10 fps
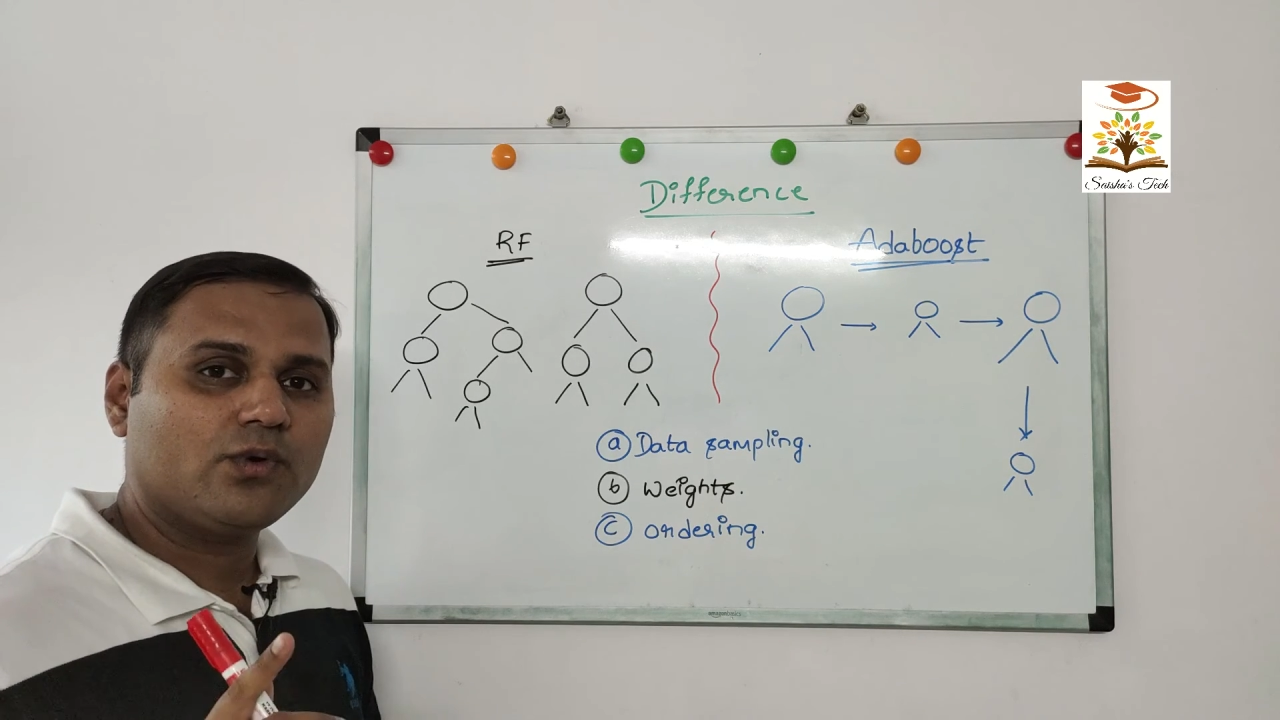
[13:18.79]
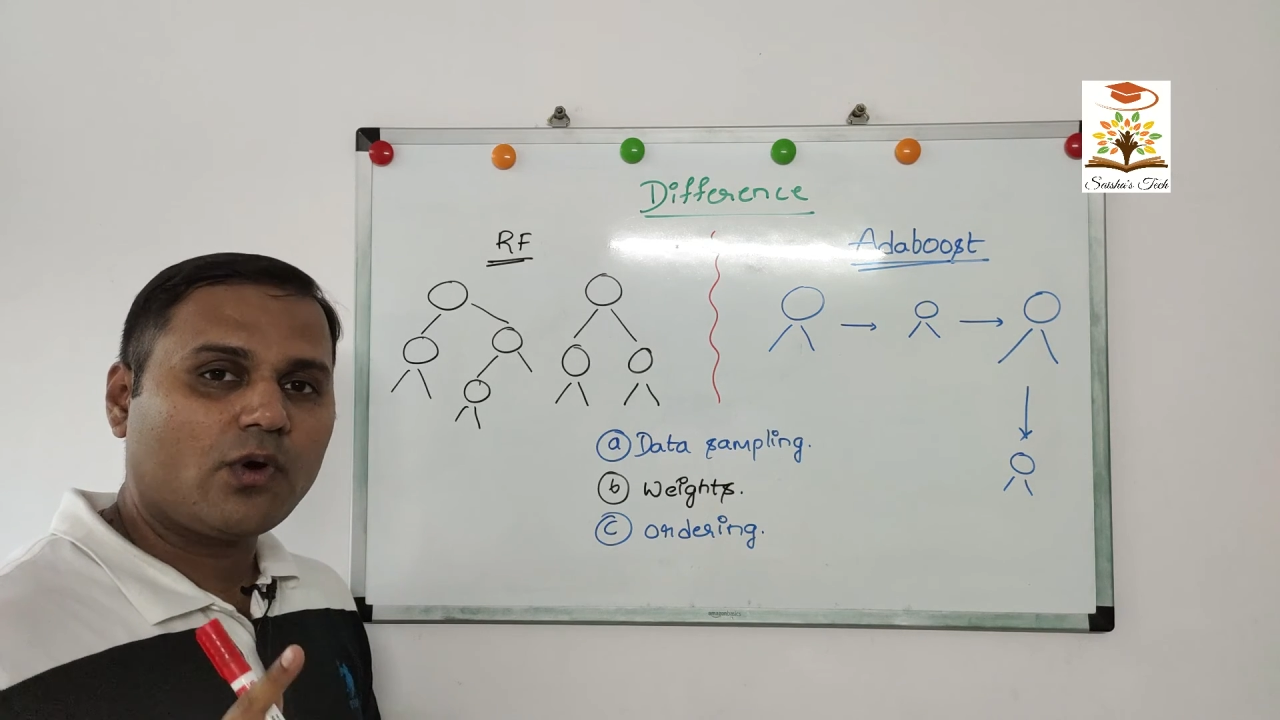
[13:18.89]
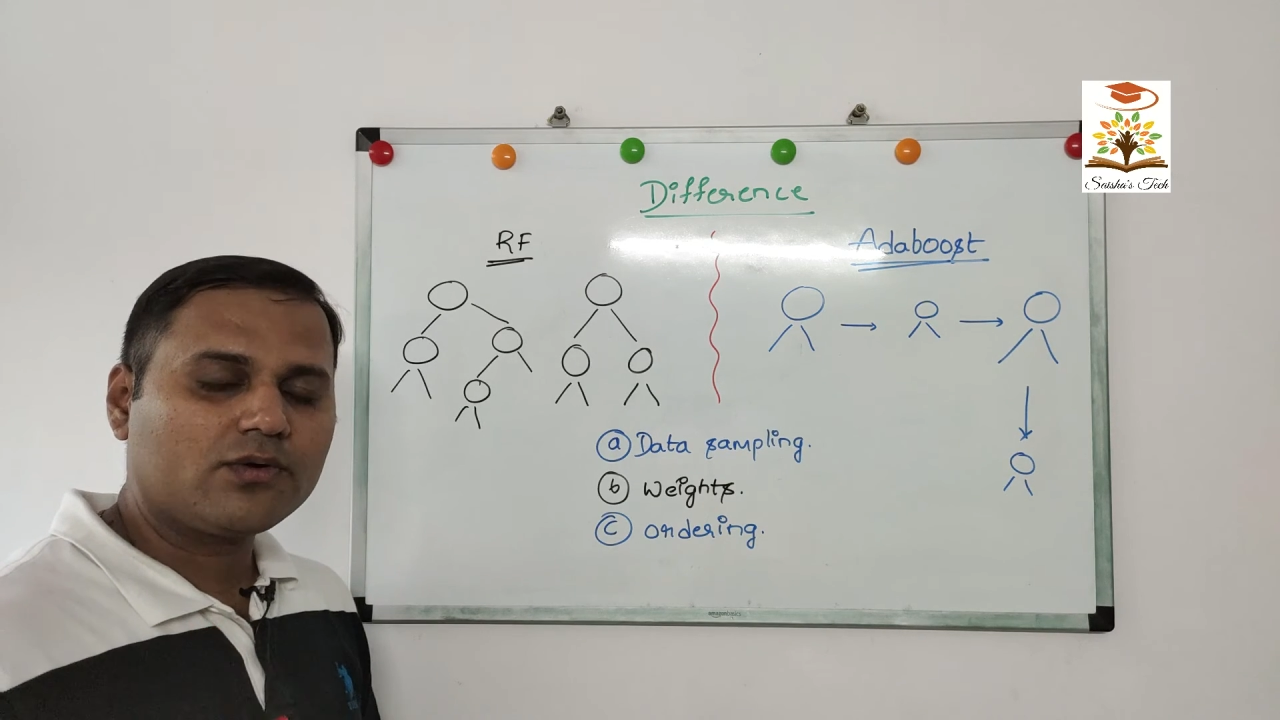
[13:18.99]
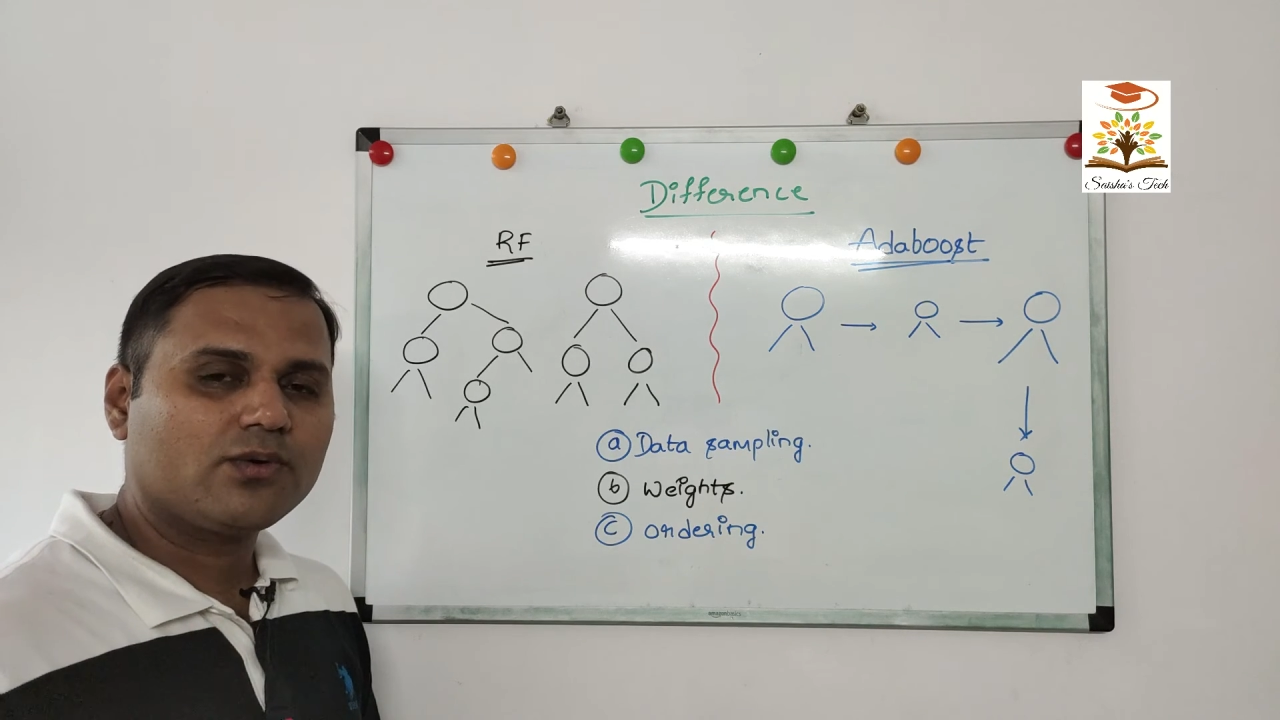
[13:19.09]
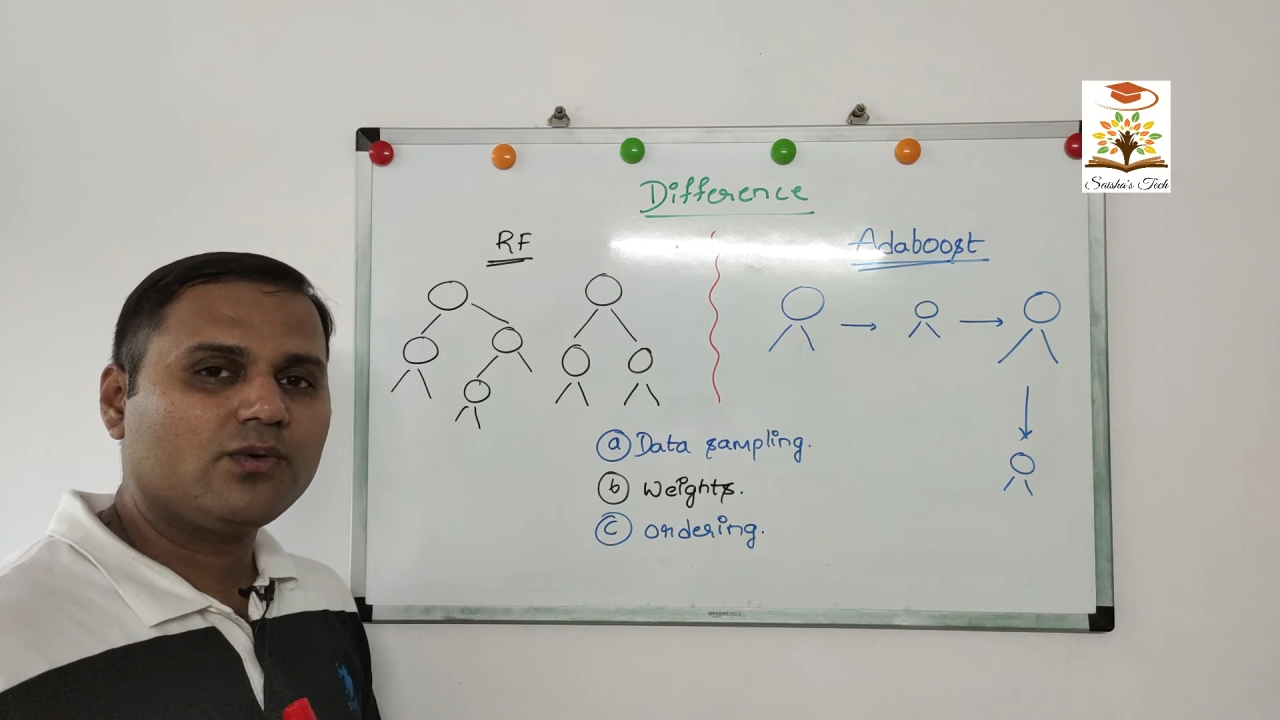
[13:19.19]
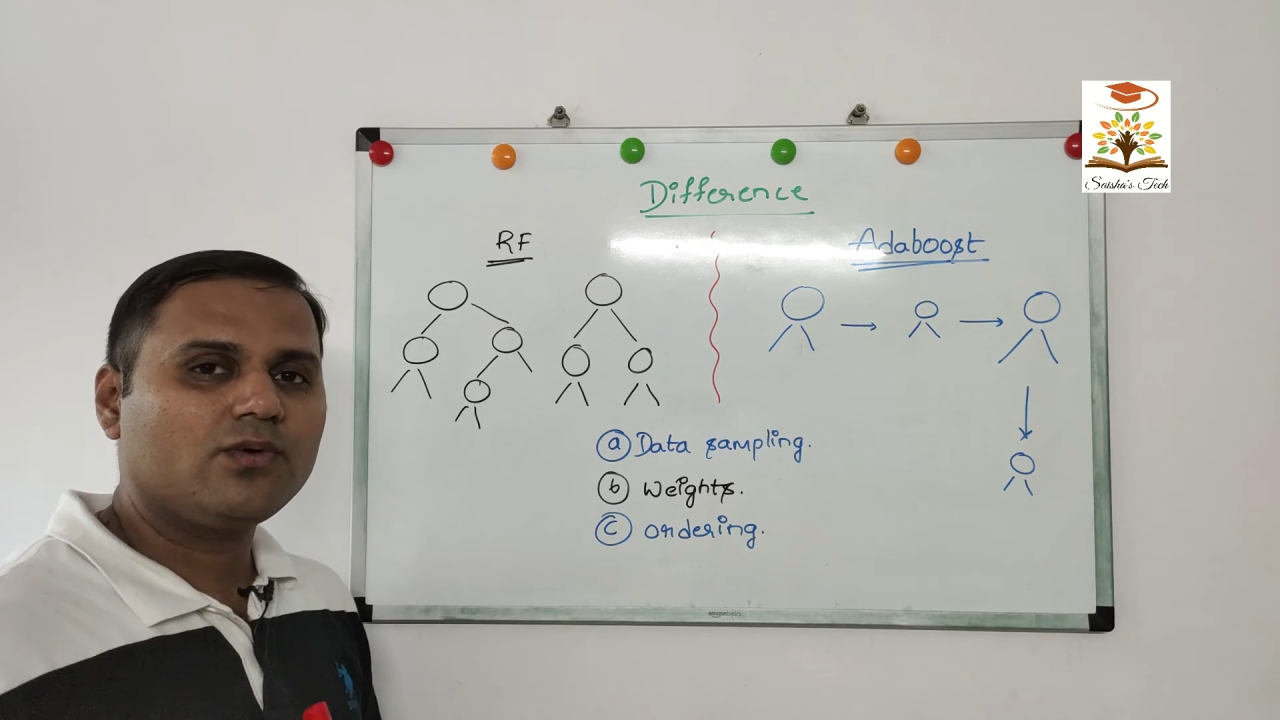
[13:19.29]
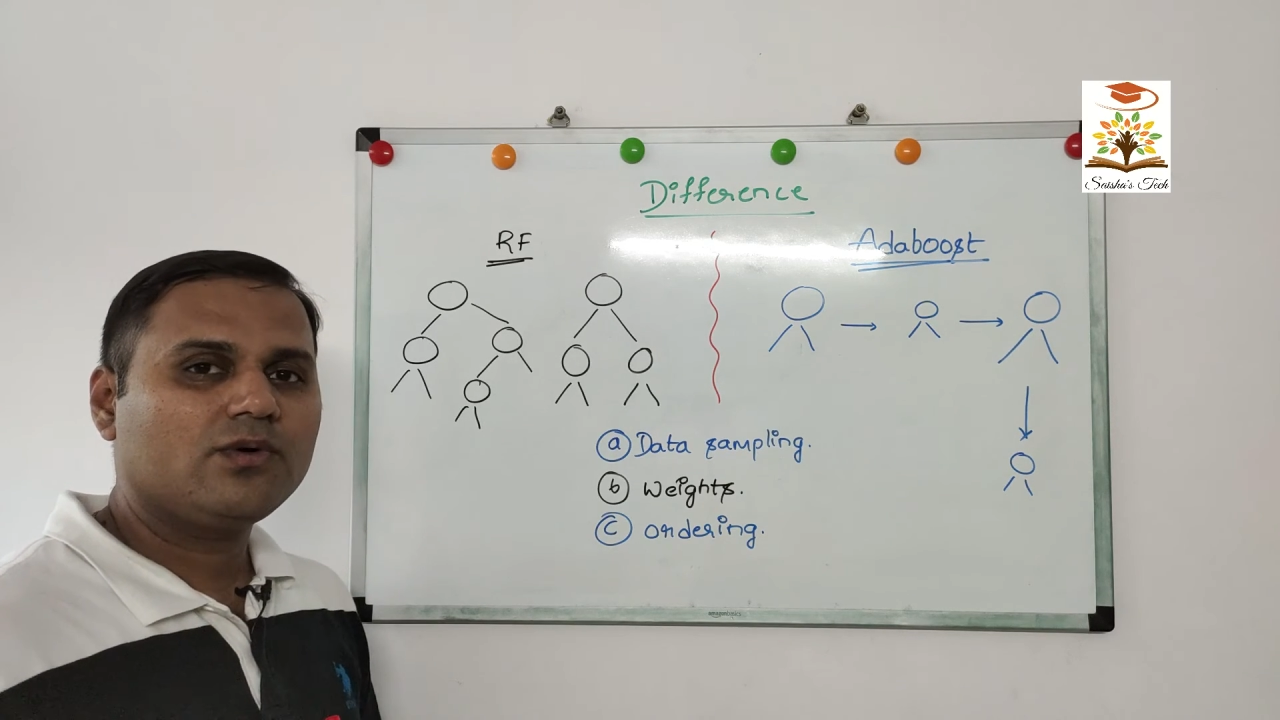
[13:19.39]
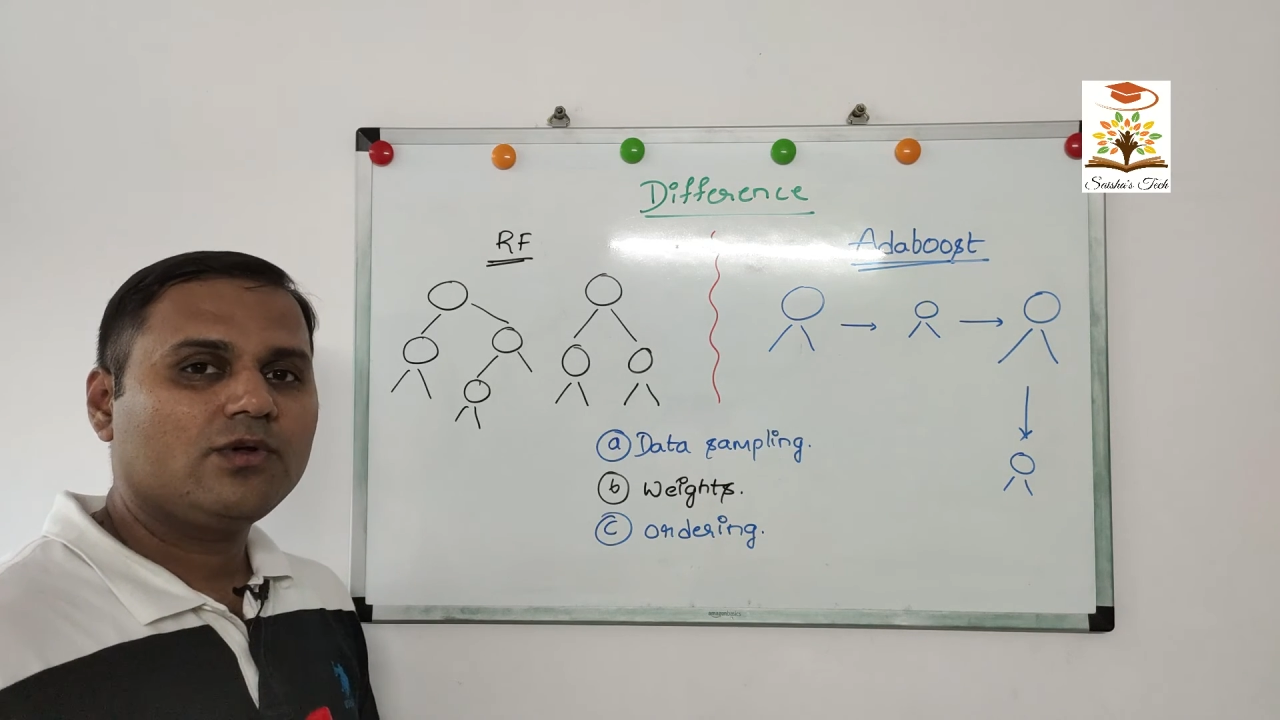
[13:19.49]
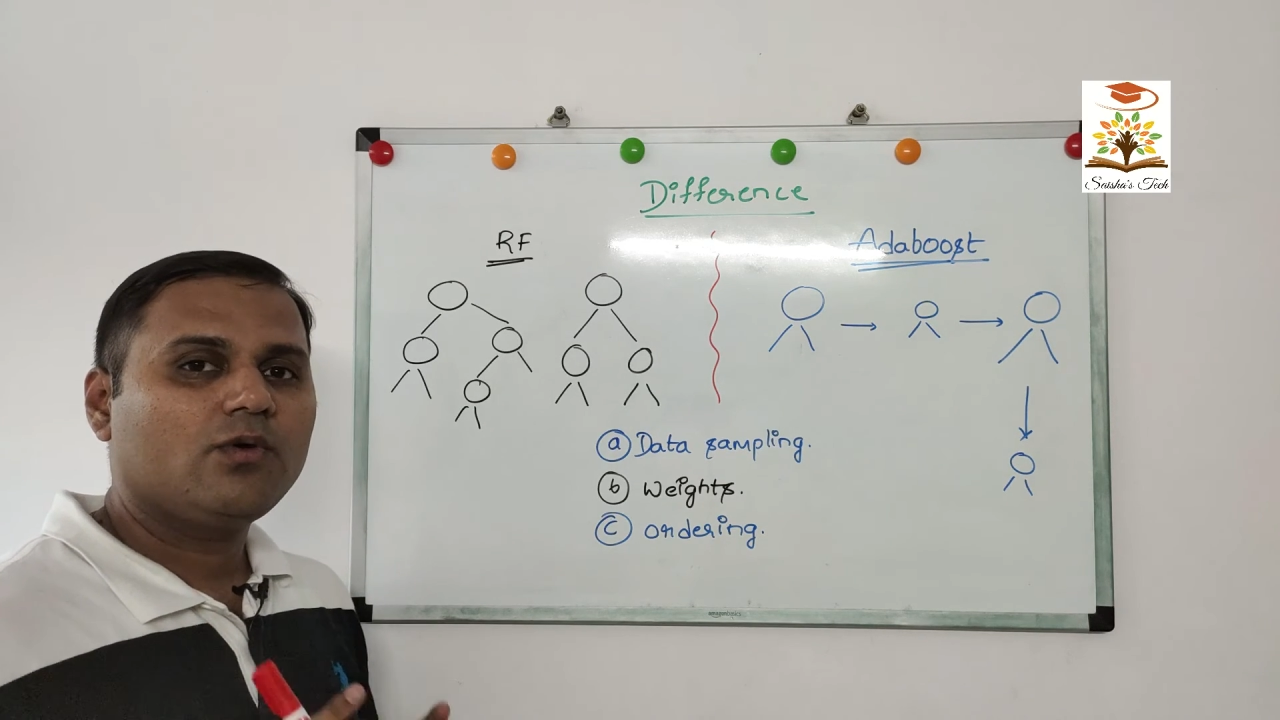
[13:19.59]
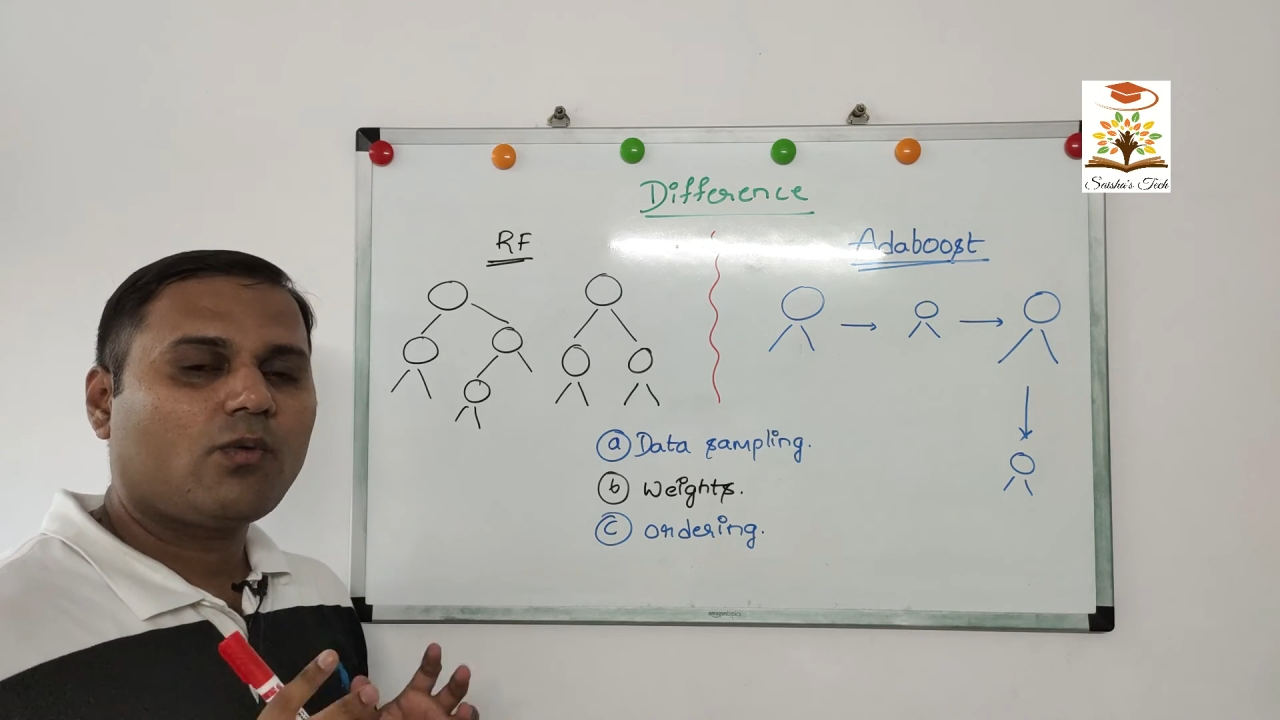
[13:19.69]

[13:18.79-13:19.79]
do not know